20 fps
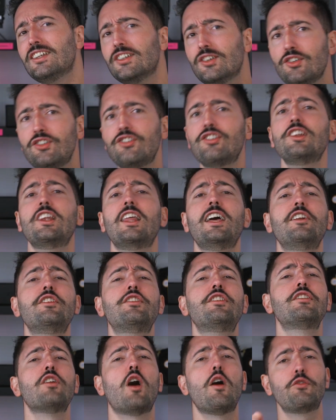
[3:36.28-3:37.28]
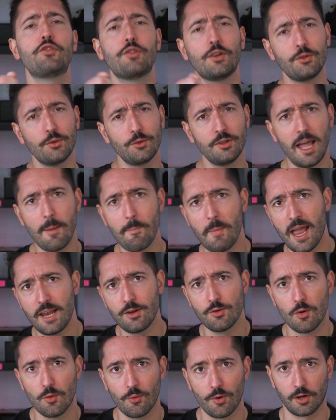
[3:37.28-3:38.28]
you should let a software do that
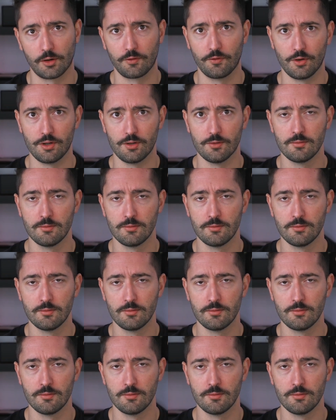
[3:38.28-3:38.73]
manual work for you.